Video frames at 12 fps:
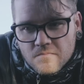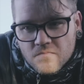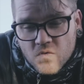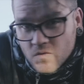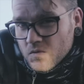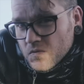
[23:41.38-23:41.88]

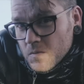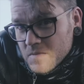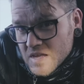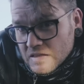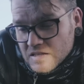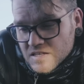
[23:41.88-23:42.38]
for
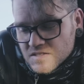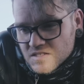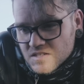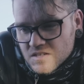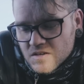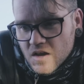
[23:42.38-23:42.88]
me at
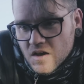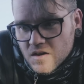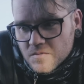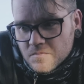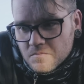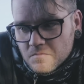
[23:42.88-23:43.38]
least.
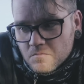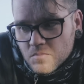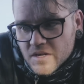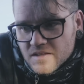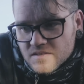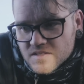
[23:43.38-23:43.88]

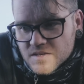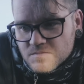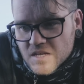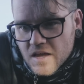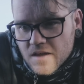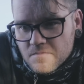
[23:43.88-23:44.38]
But at the same
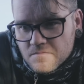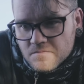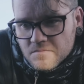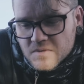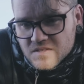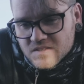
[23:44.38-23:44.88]
time,
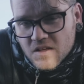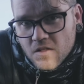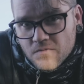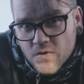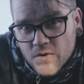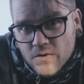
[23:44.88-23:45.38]
it's
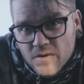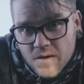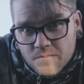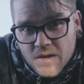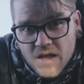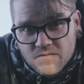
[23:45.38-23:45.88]
telephoto, and
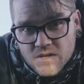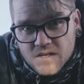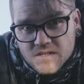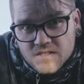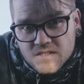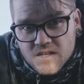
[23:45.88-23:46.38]
I'm kind of
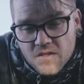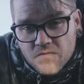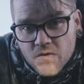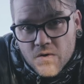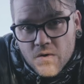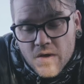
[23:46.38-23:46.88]
addicted to
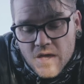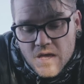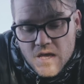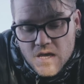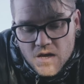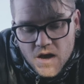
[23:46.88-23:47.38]
telephoto.
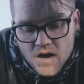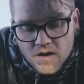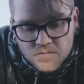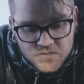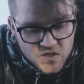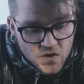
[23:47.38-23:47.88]

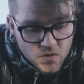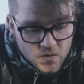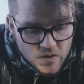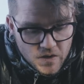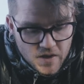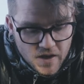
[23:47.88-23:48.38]
So
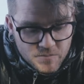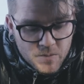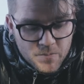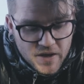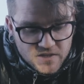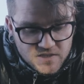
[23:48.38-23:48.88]
I've been
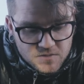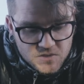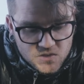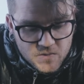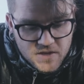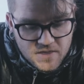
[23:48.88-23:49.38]
bouncing
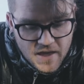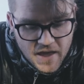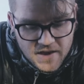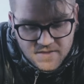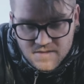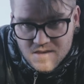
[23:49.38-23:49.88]
between
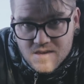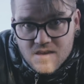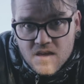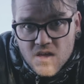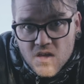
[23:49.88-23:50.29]
that and the